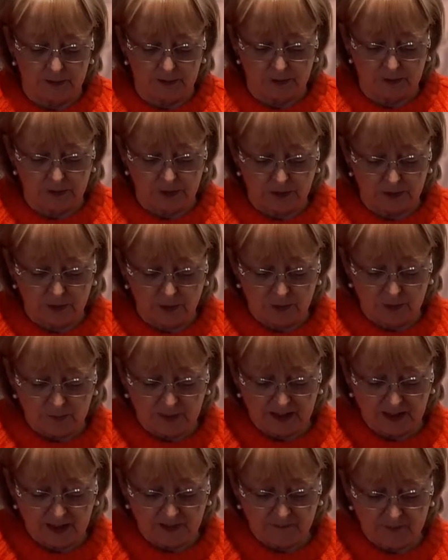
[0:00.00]
So they
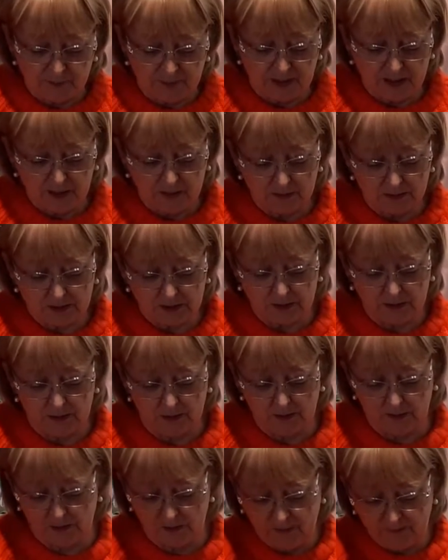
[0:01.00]
normally have about
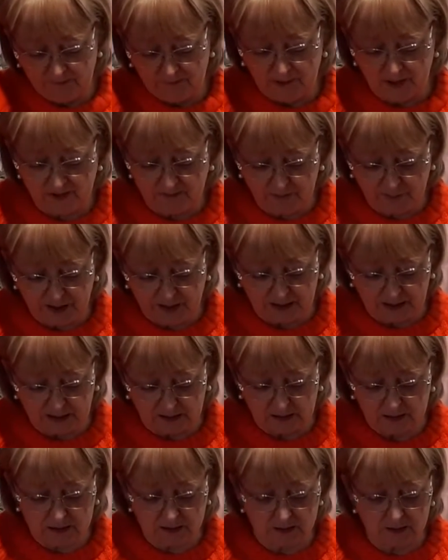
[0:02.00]
5
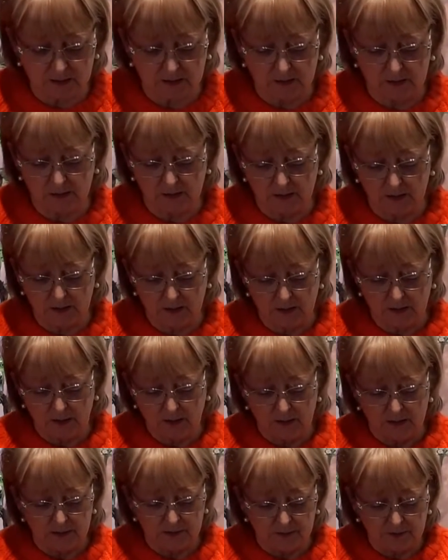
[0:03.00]
petals.
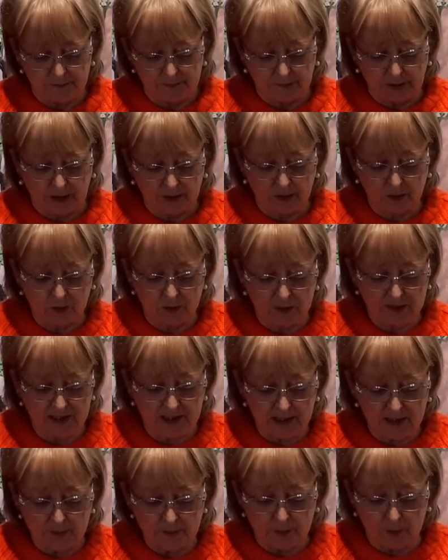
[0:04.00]
And of course,
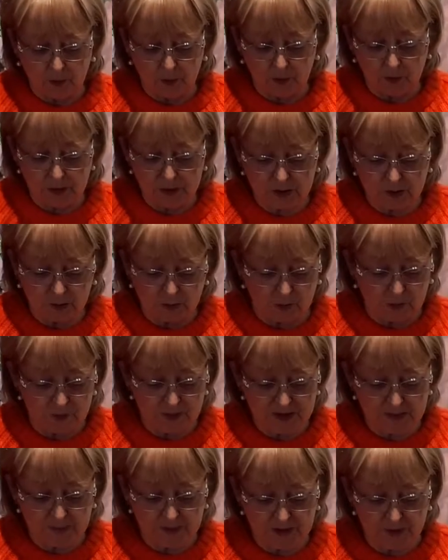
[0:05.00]
hellebores or
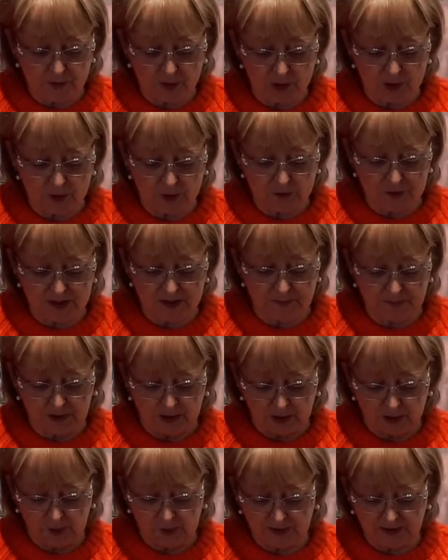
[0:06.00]
Christmas rose,
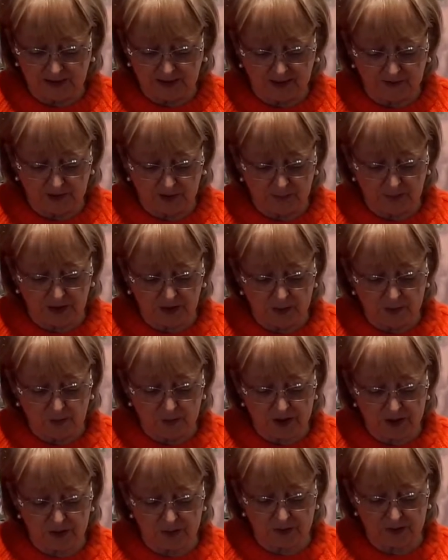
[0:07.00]
you can get them in all
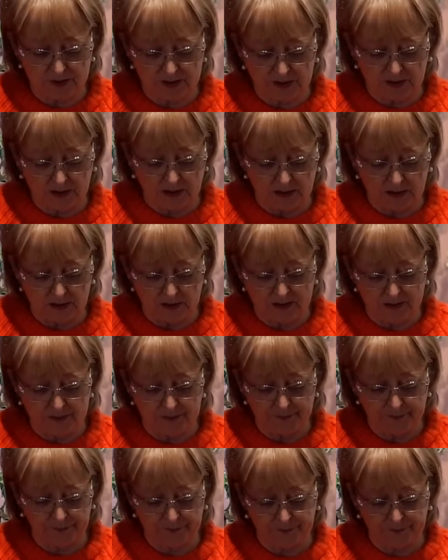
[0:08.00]
sorts of colours.